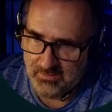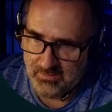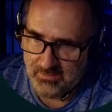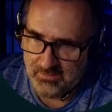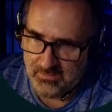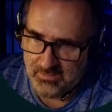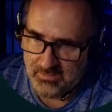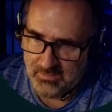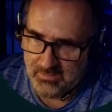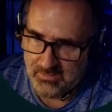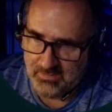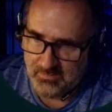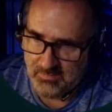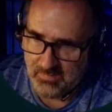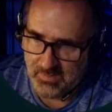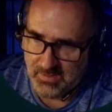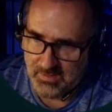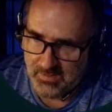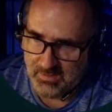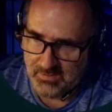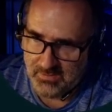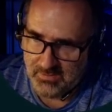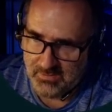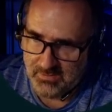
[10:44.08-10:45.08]
this is
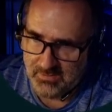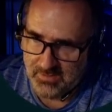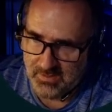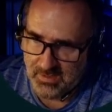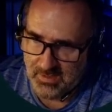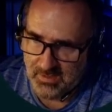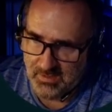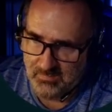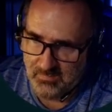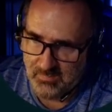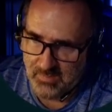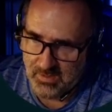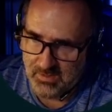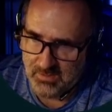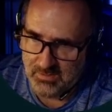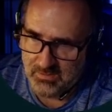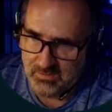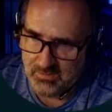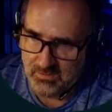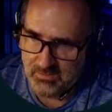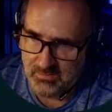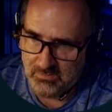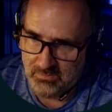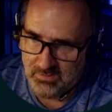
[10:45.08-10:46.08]
my CAN bus
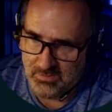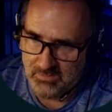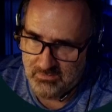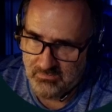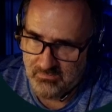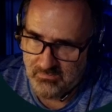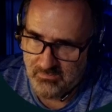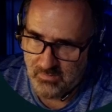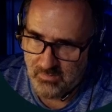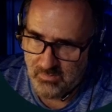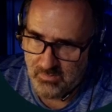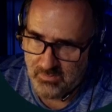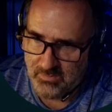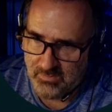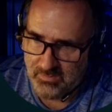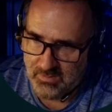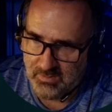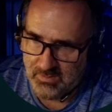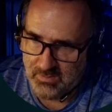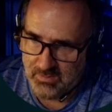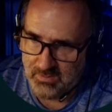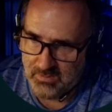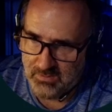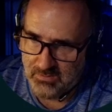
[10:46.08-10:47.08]
UID for
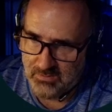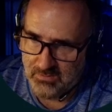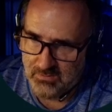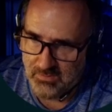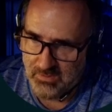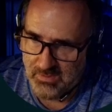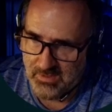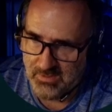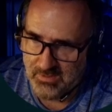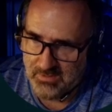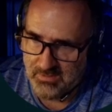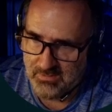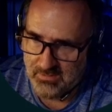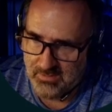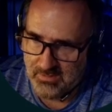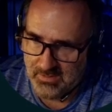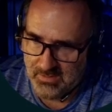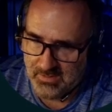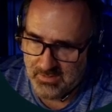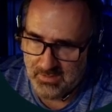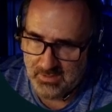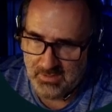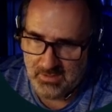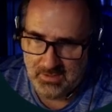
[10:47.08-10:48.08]
the toolhead,
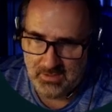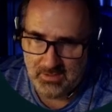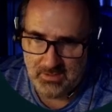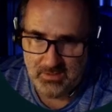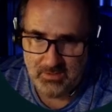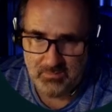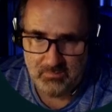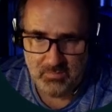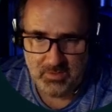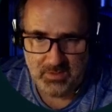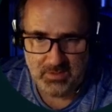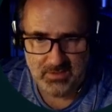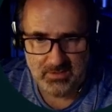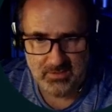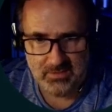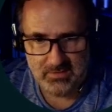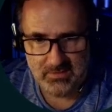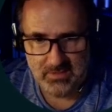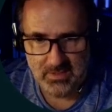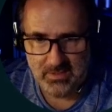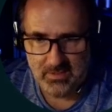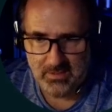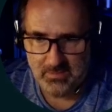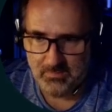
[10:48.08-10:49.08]
and I'm ready to
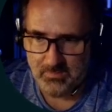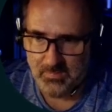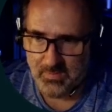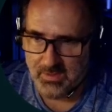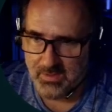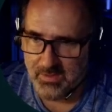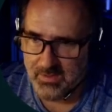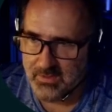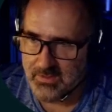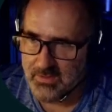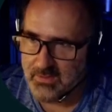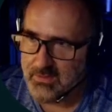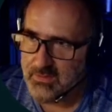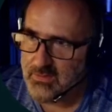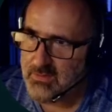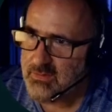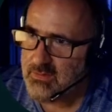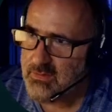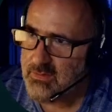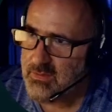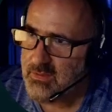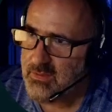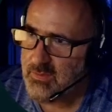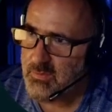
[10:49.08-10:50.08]
set up
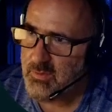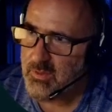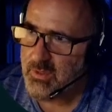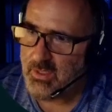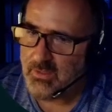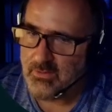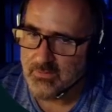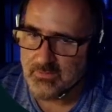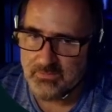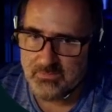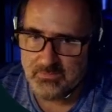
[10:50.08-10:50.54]
Klipper now.